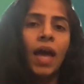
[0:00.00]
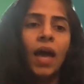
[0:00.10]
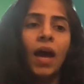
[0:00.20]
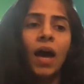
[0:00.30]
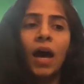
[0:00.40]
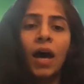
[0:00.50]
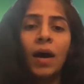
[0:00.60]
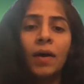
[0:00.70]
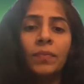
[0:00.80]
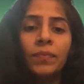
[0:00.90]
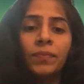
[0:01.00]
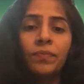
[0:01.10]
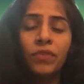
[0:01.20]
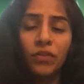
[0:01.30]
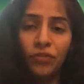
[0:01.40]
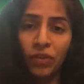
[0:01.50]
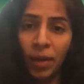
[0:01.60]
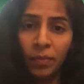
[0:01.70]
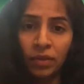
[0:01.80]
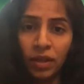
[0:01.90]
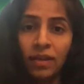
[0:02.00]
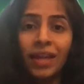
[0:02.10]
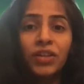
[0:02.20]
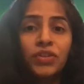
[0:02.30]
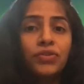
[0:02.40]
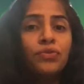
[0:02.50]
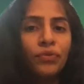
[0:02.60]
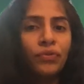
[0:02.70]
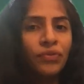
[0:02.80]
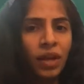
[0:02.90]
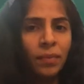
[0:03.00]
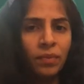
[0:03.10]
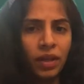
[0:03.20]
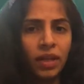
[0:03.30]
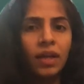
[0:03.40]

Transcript: their family, like a true family.